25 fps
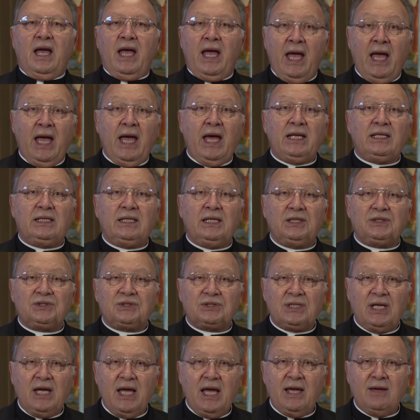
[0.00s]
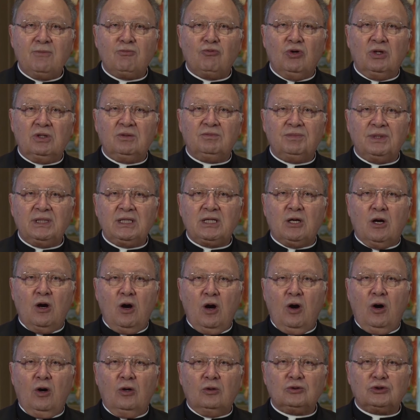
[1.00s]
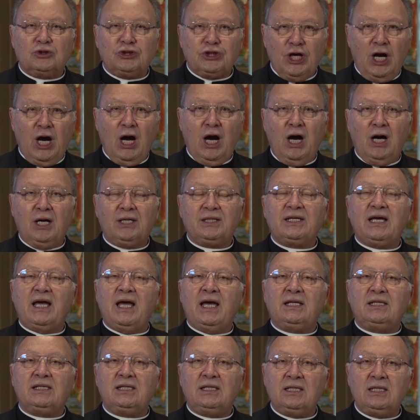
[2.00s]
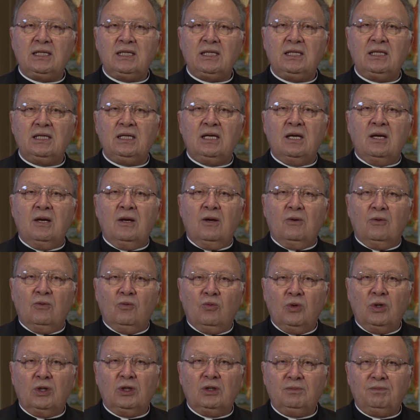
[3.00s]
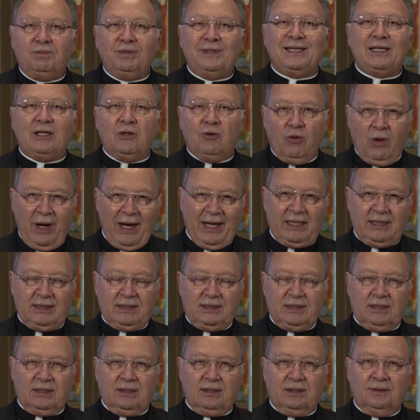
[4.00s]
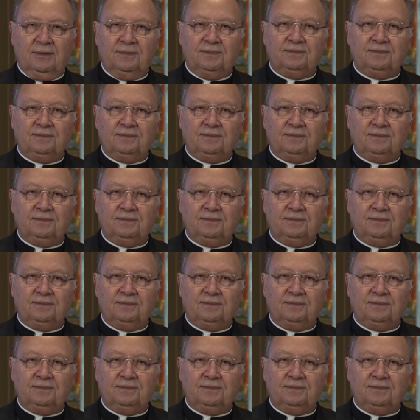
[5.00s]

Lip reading: and his name will be called John, and he will be great."